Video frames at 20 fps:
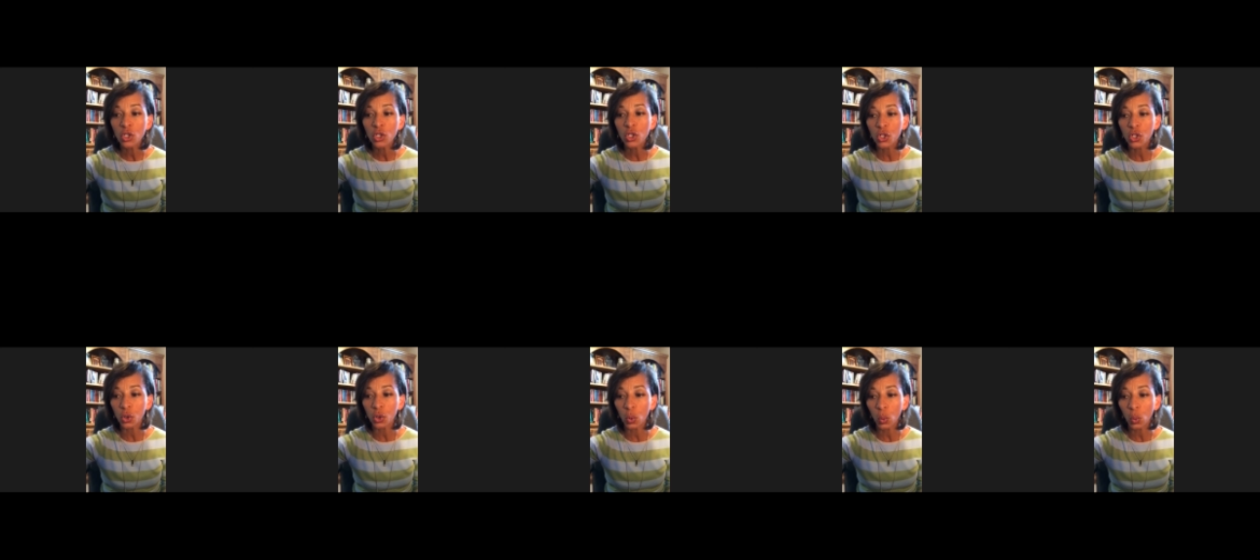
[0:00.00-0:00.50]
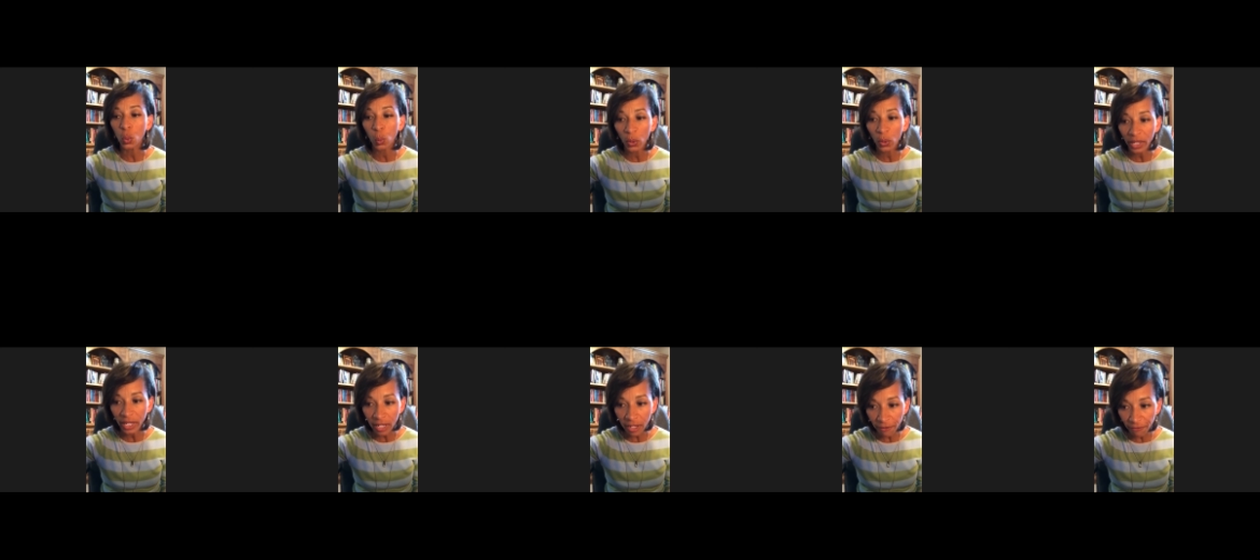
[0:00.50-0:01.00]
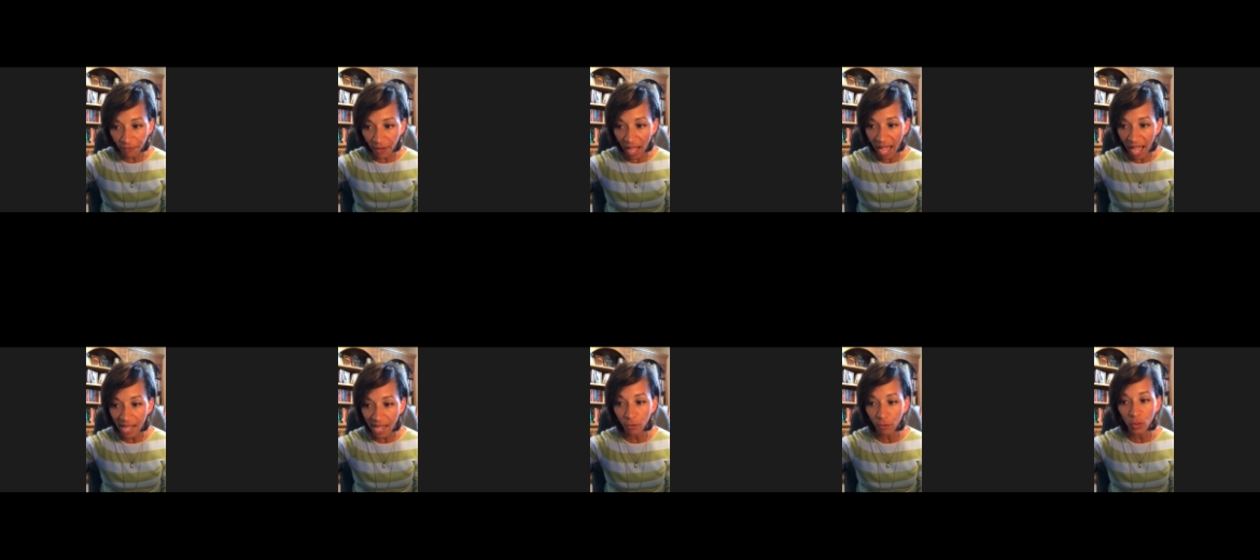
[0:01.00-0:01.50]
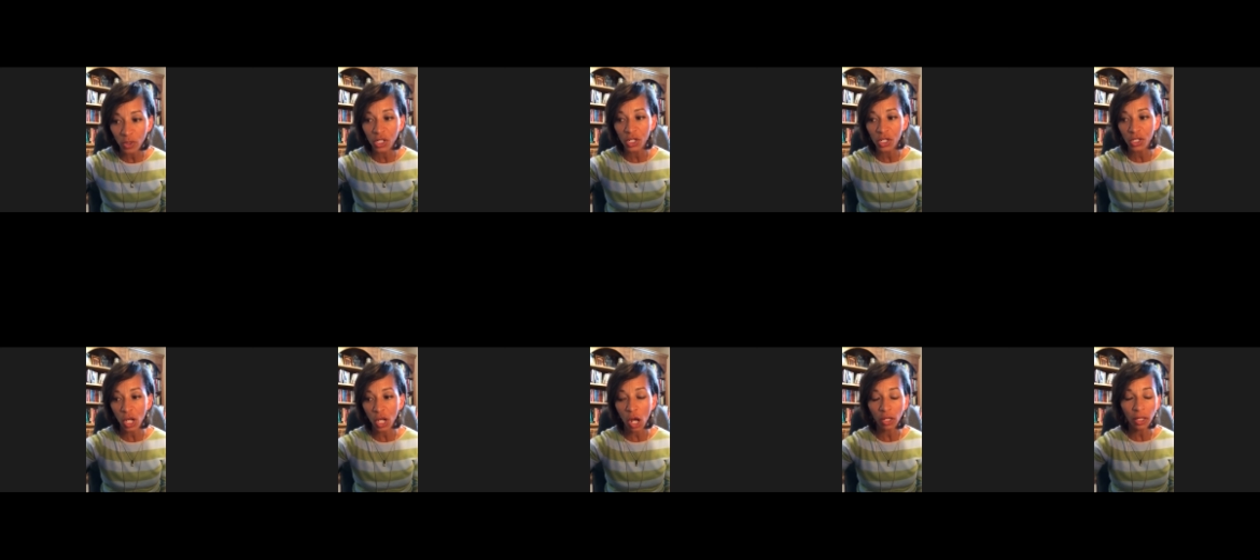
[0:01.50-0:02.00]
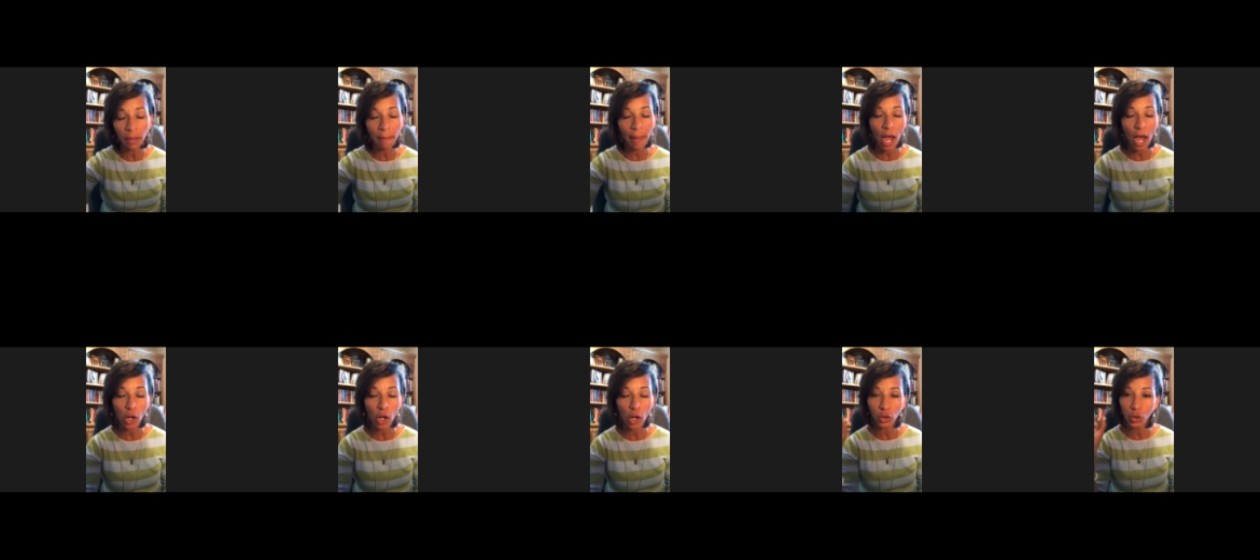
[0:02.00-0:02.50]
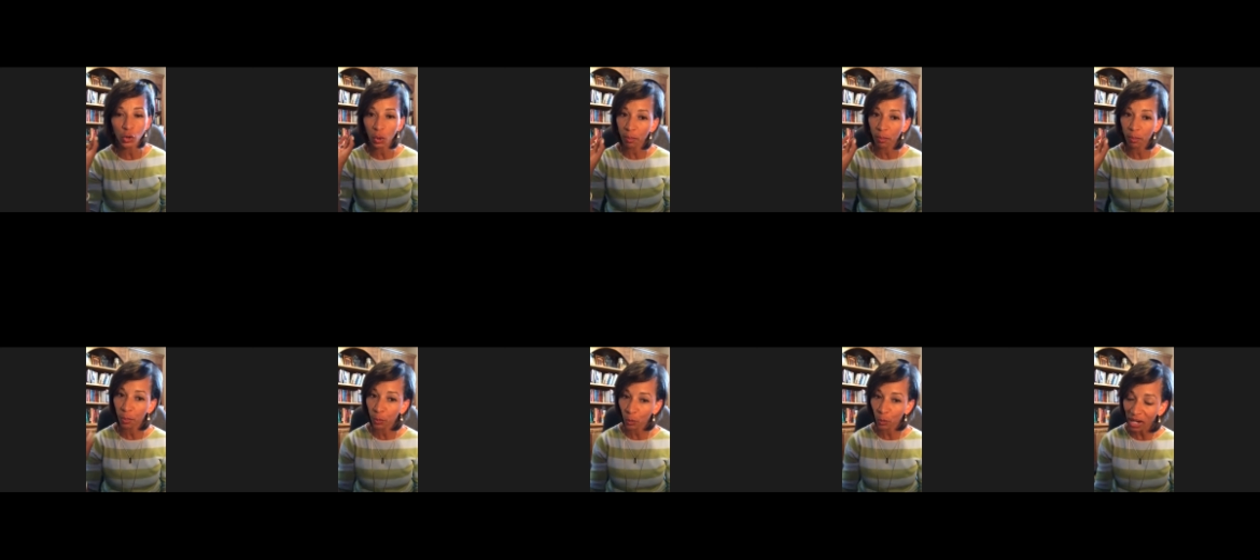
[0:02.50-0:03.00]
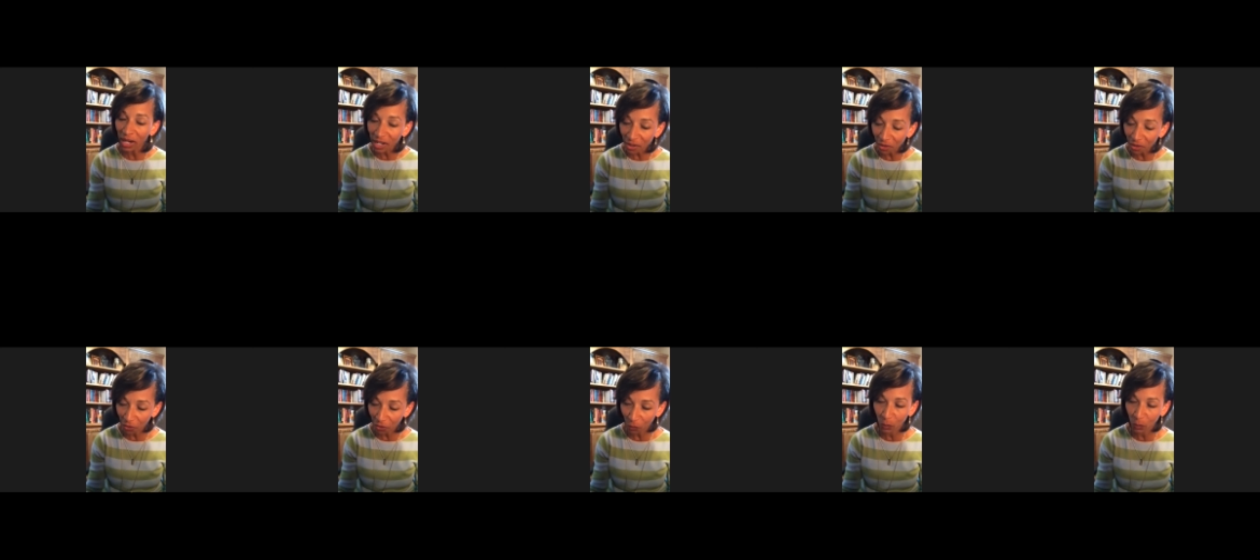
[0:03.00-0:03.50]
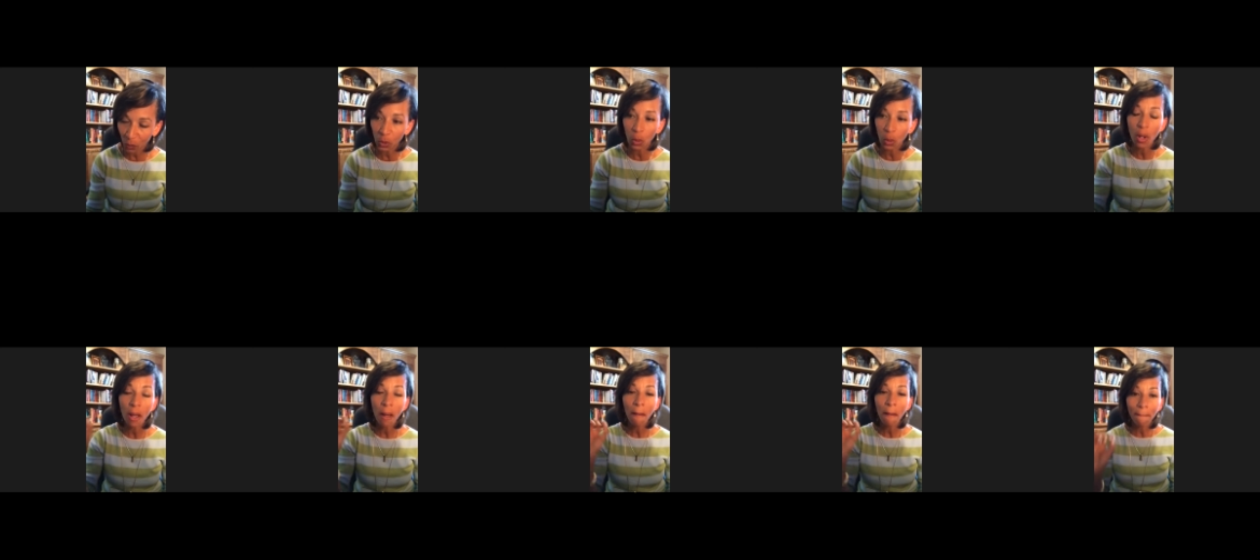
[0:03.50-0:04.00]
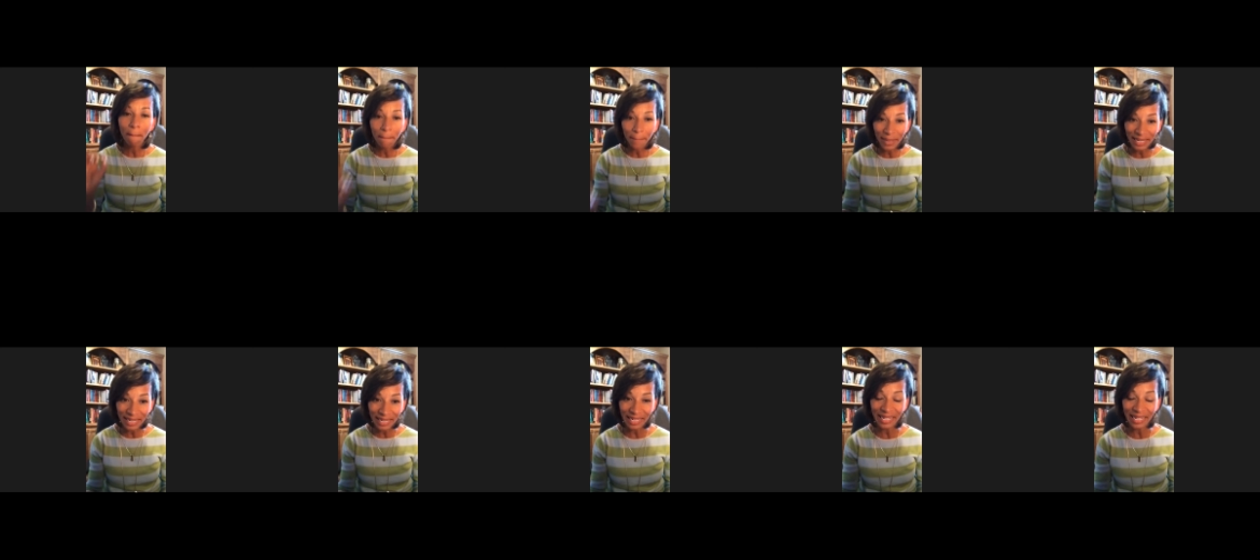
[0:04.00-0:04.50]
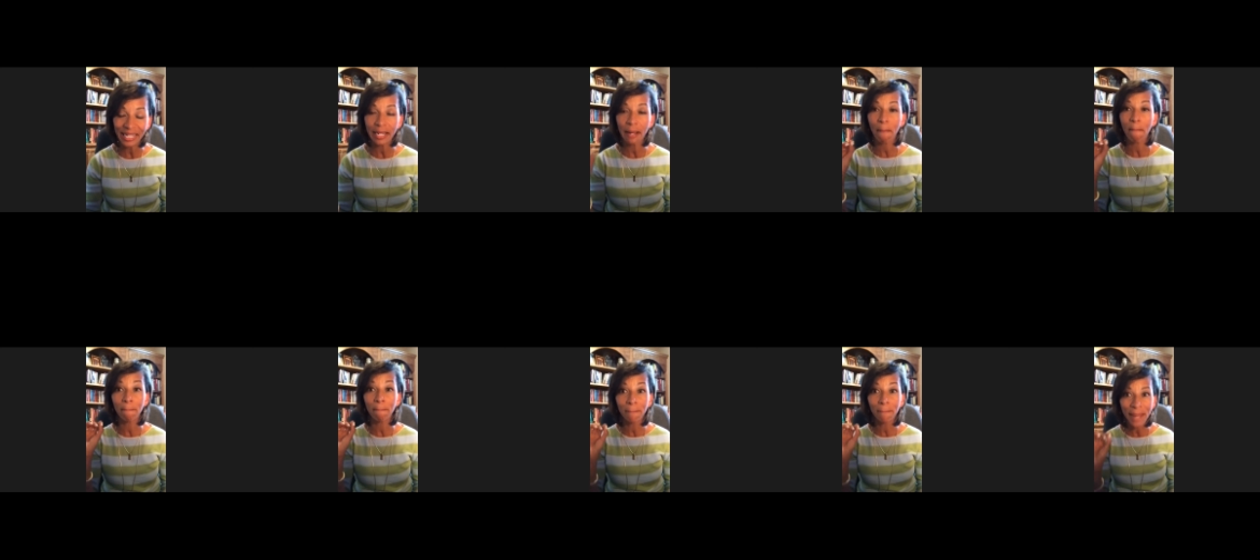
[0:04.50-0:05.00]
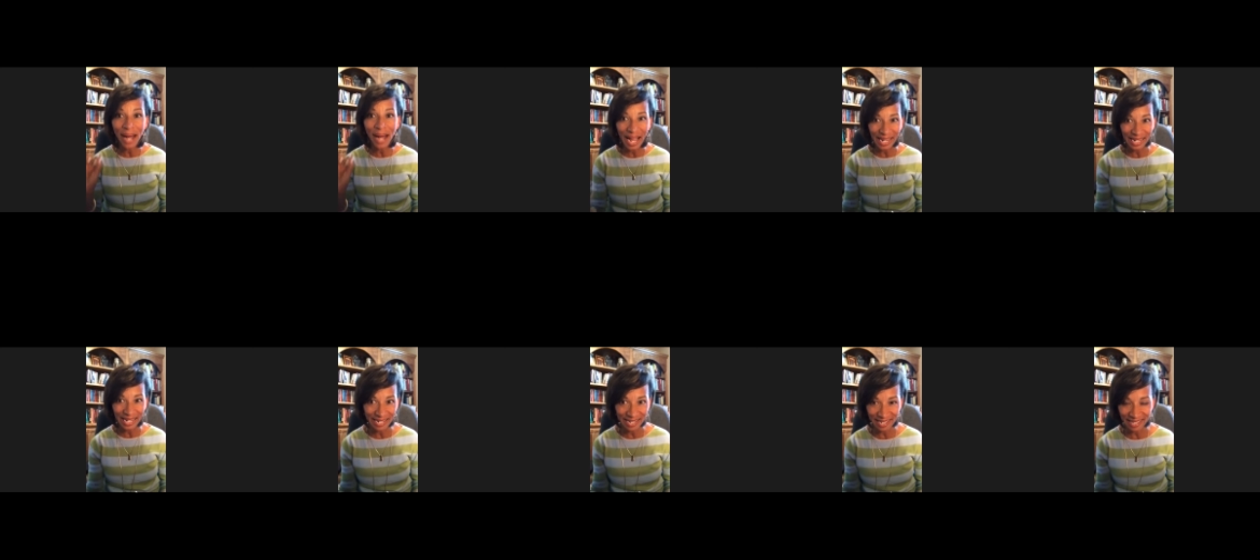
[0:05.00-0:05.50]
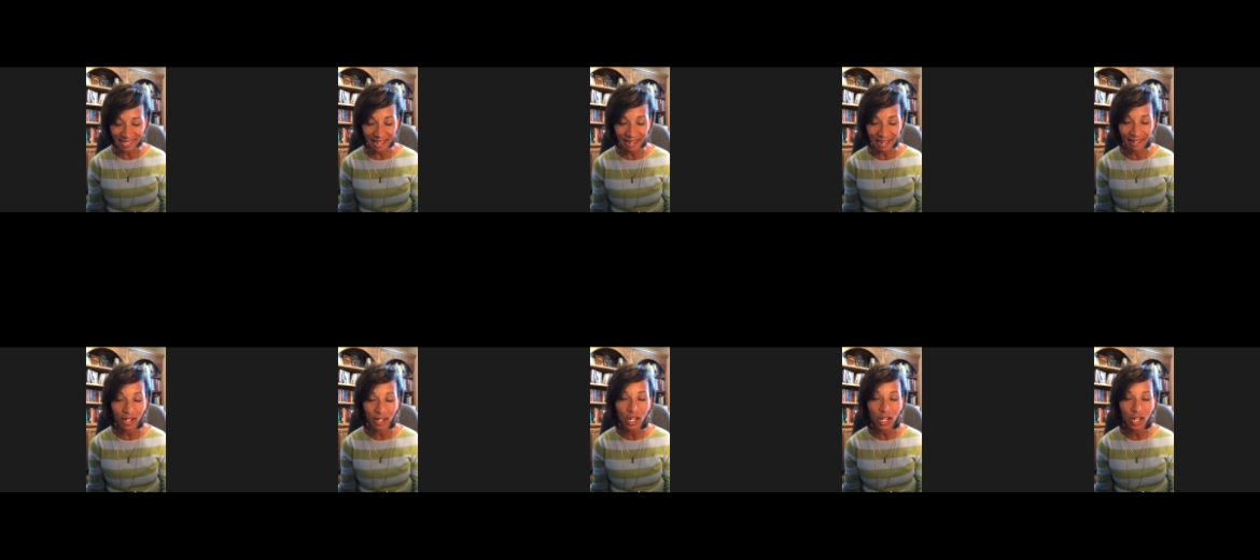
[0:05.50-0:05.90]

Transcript: to week five, which is all about your breakthrough money mindset.